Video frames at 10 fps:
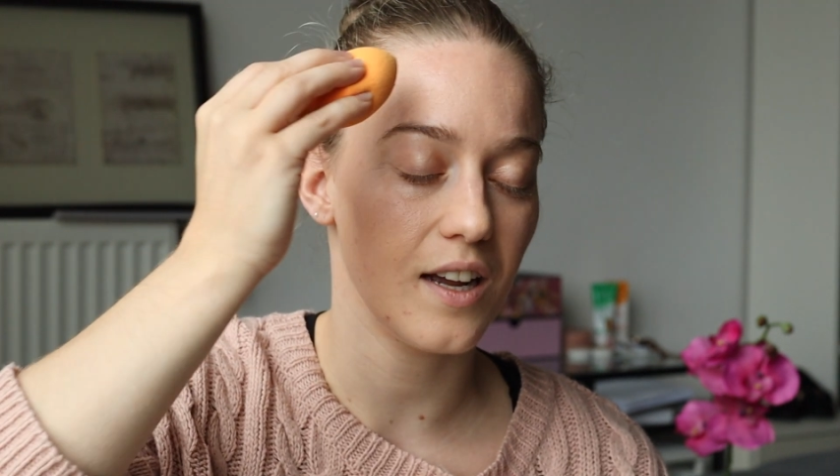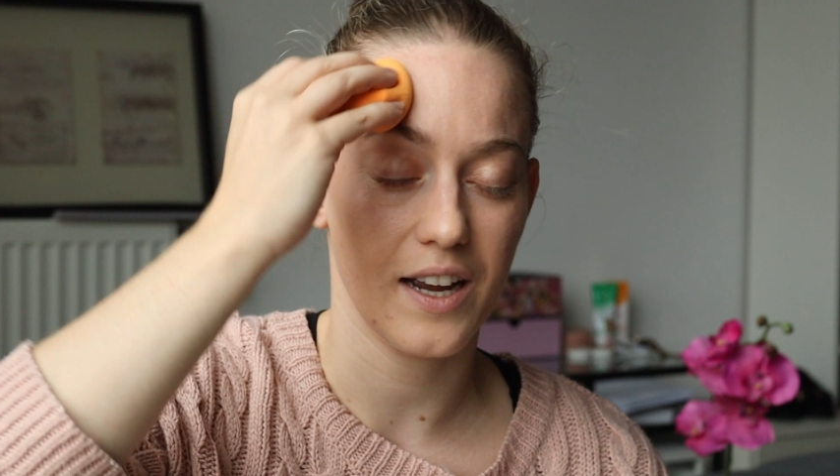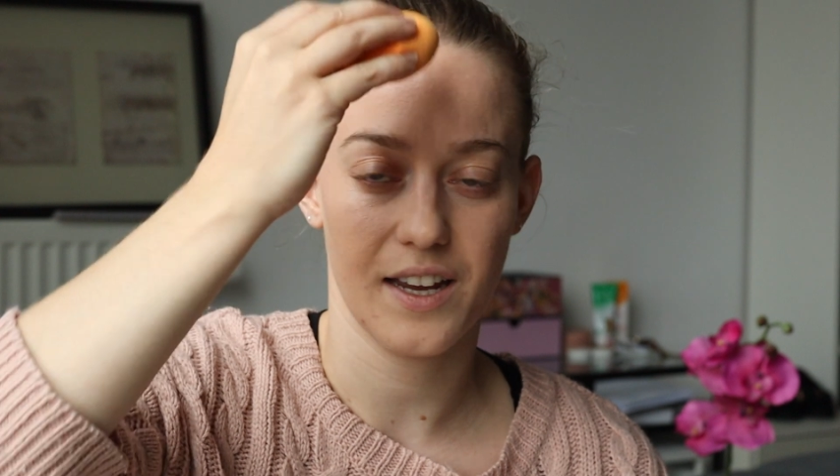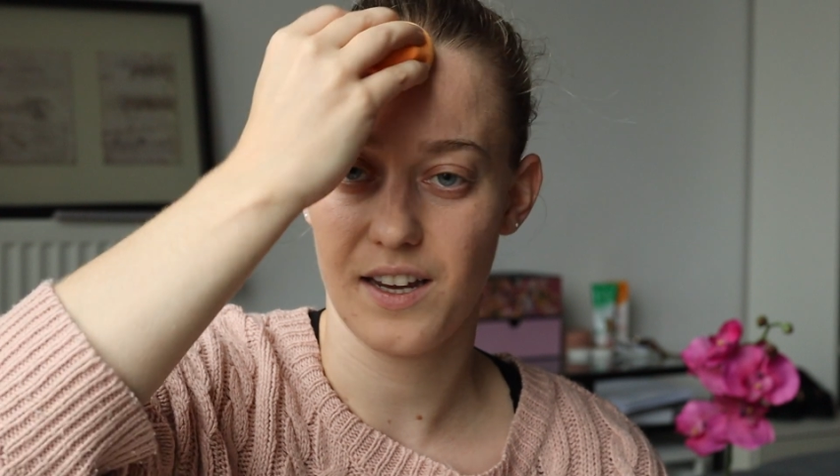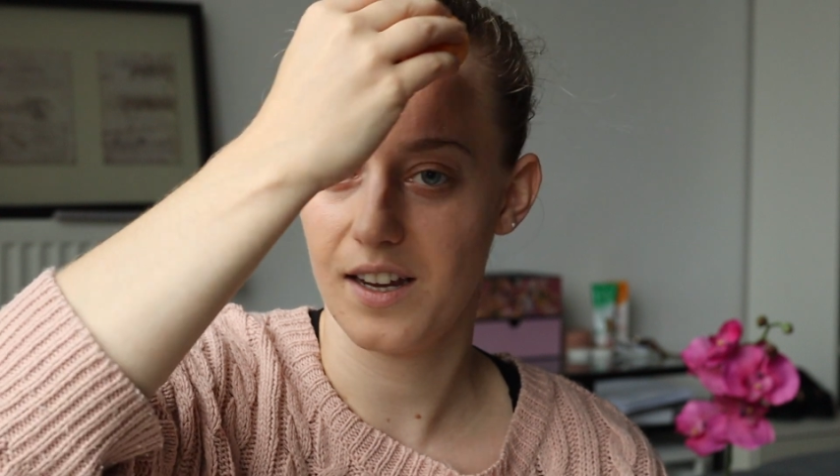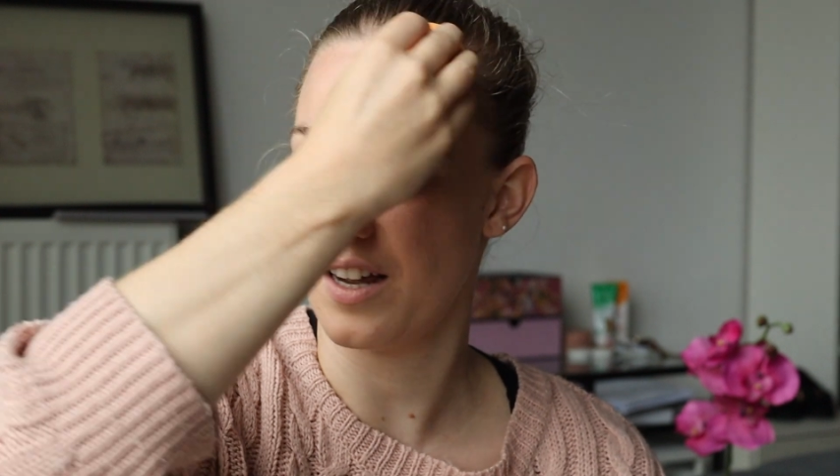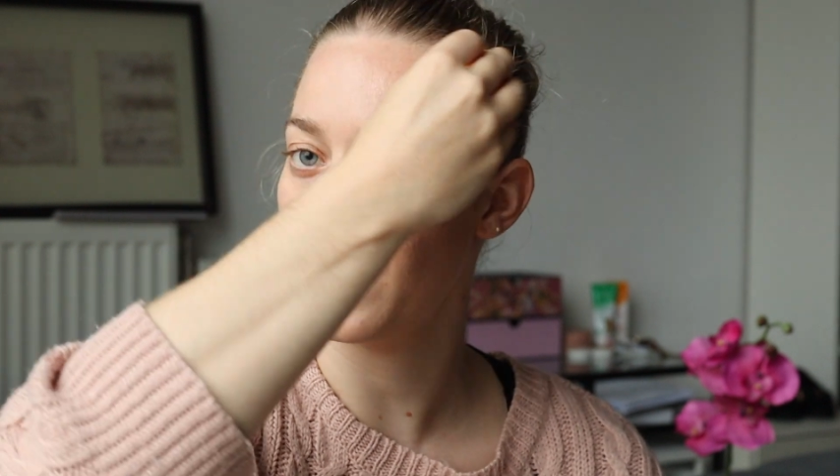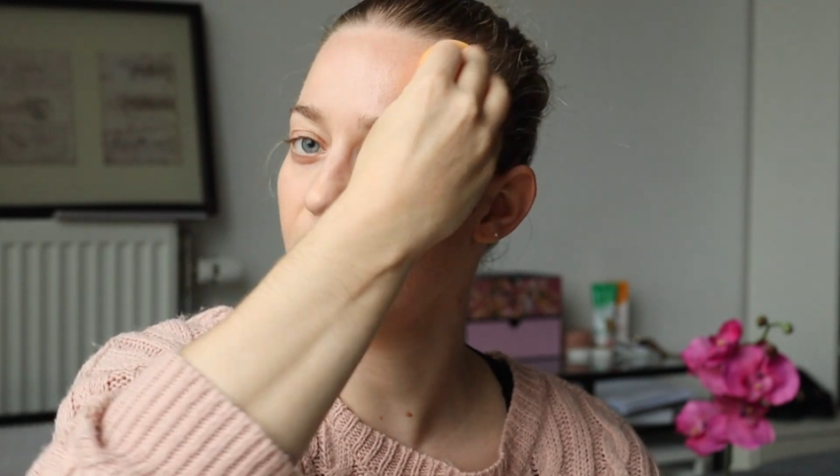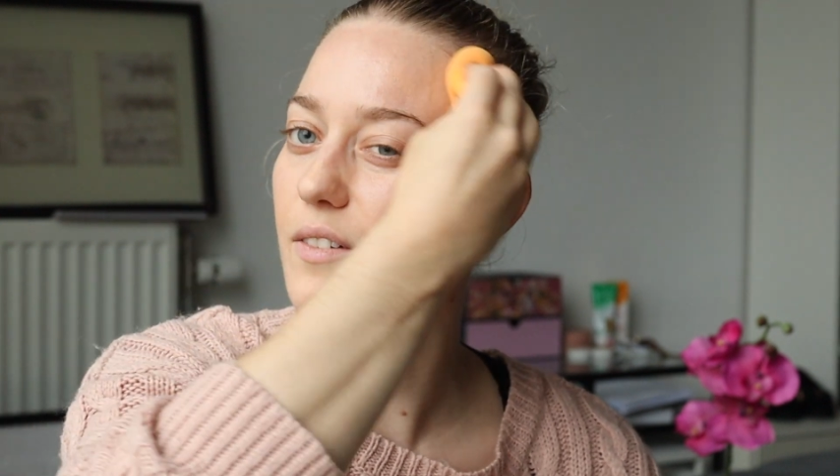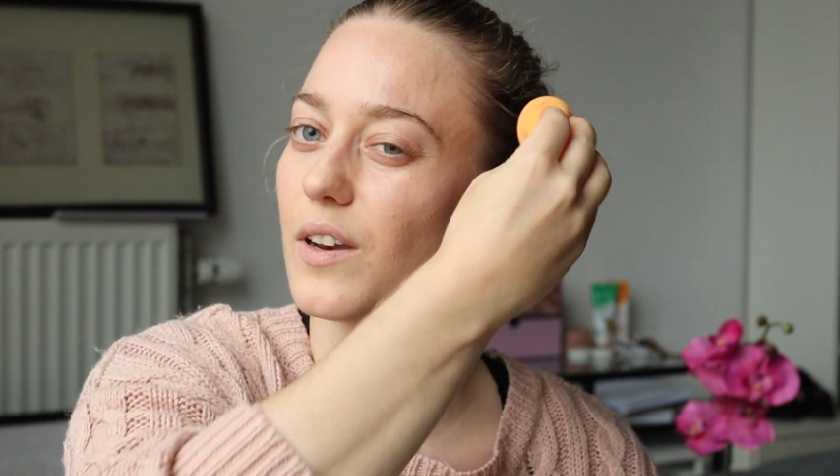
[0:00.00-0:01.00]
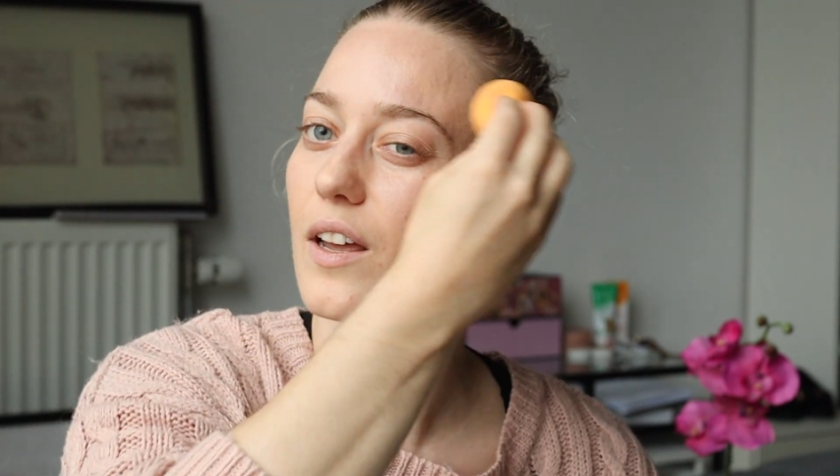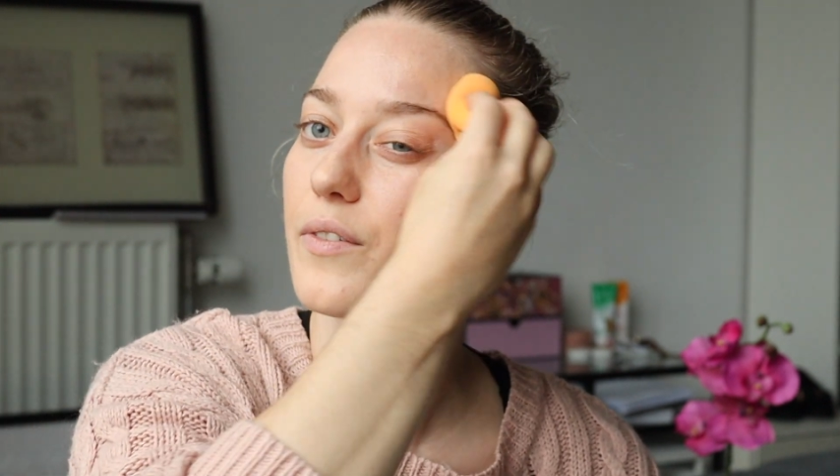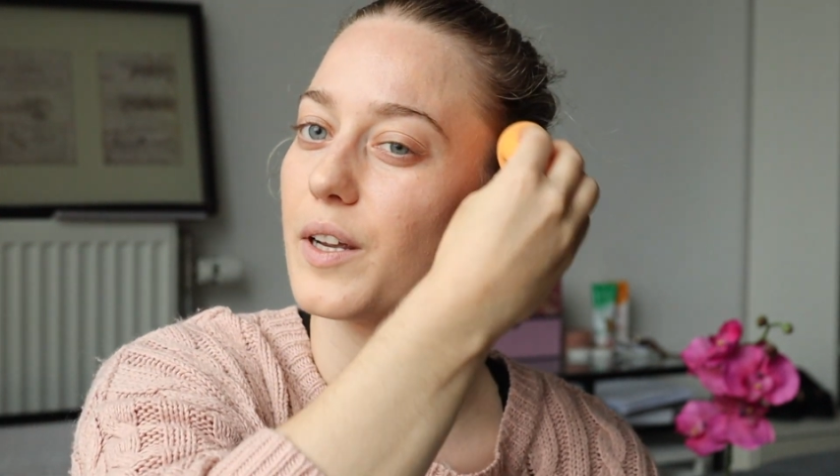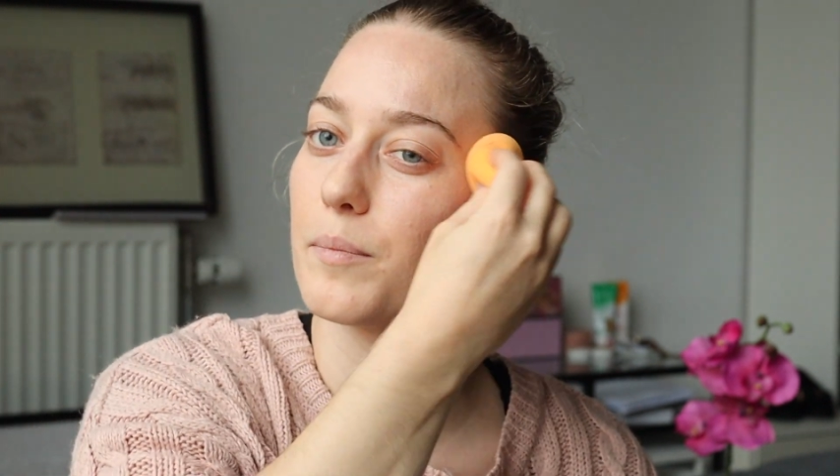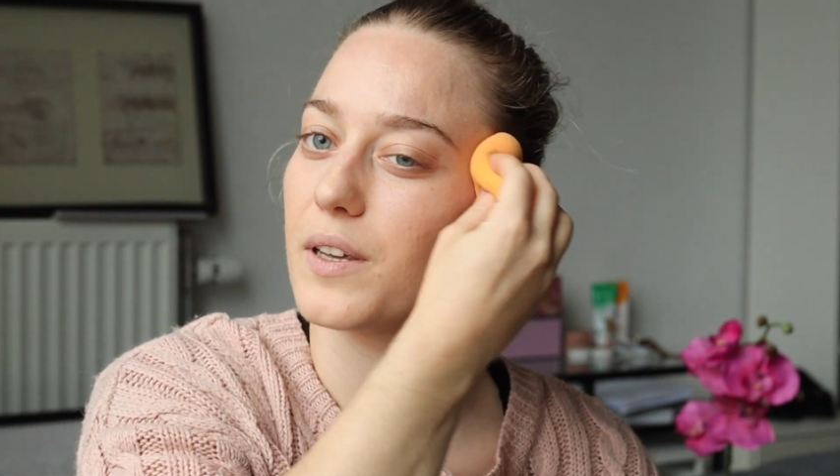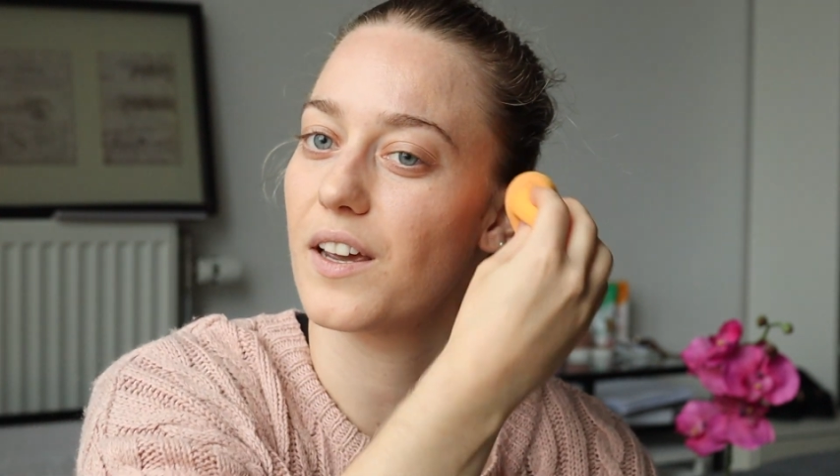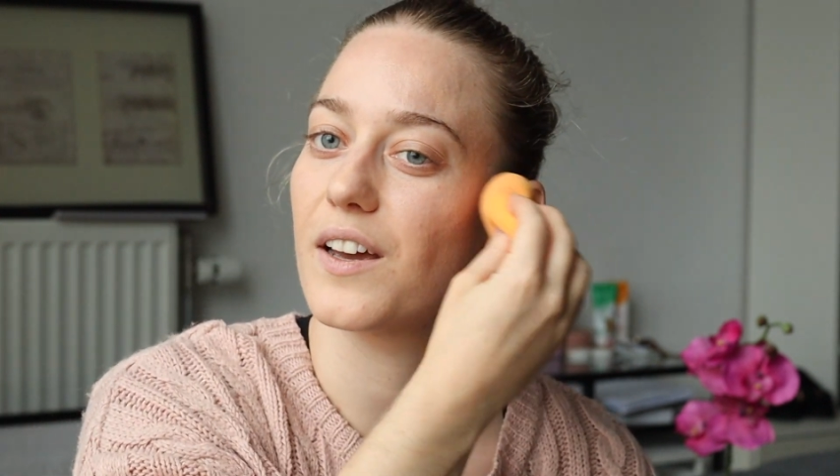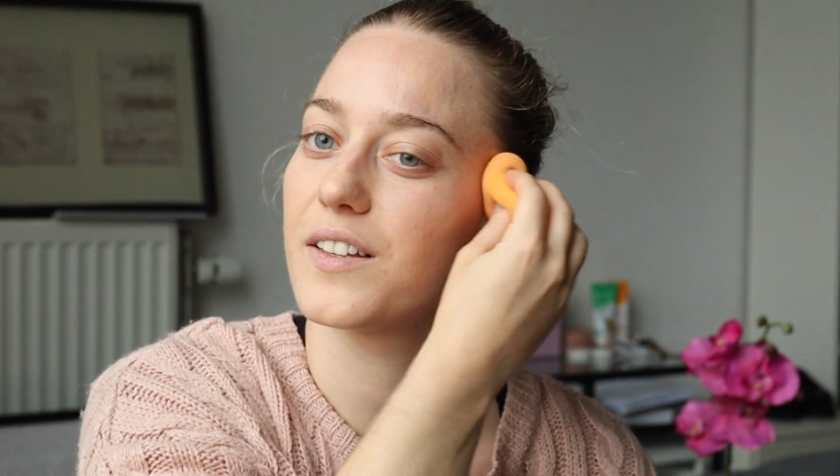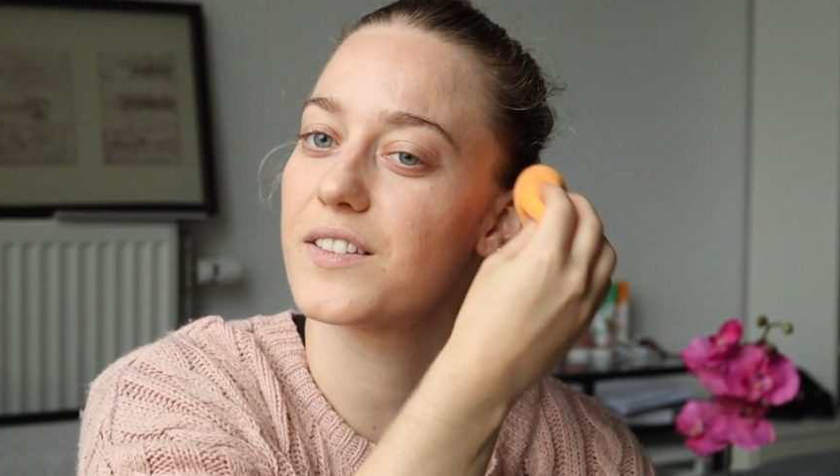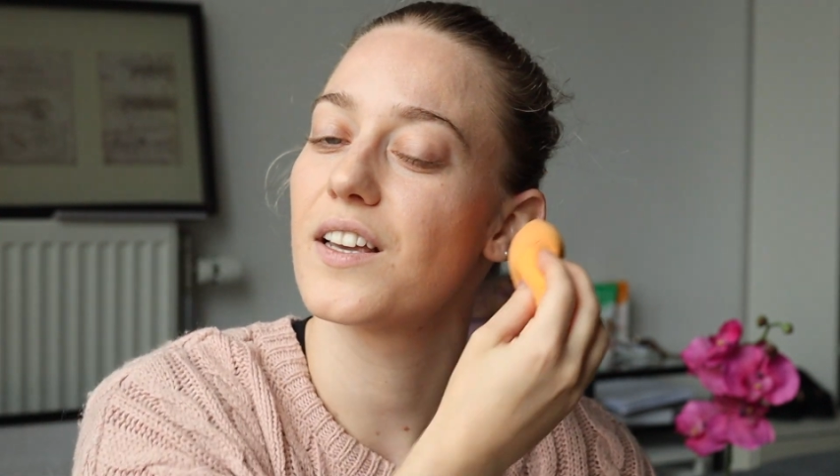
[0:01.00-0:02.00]
I kind of love it,
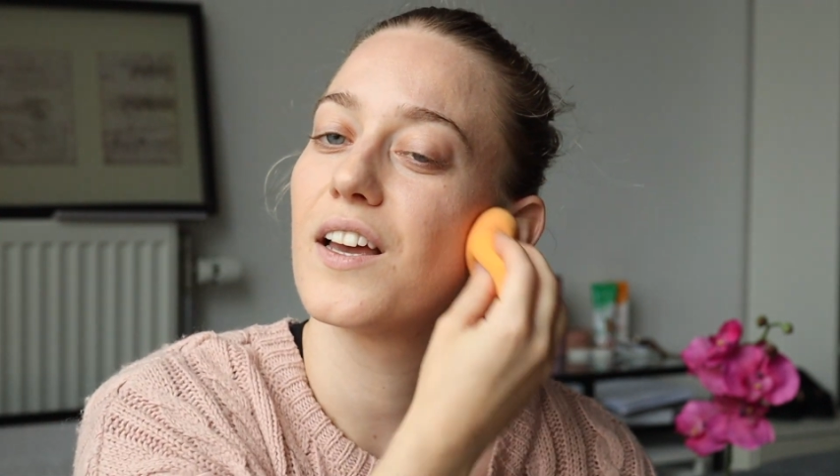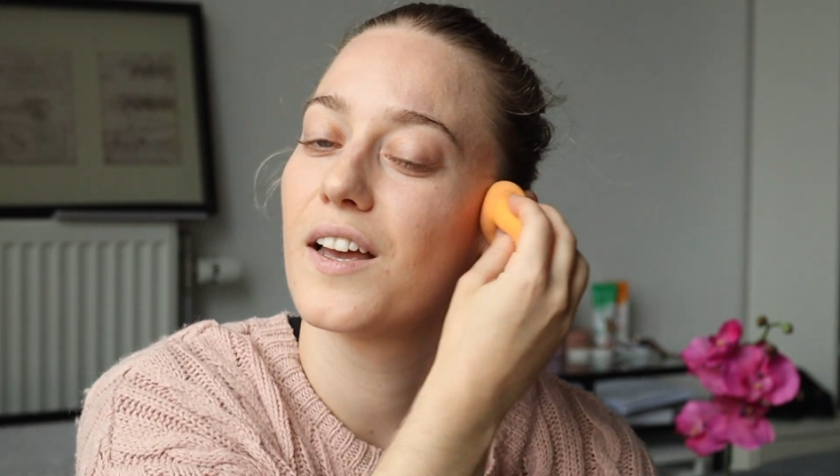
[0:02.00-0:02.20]
because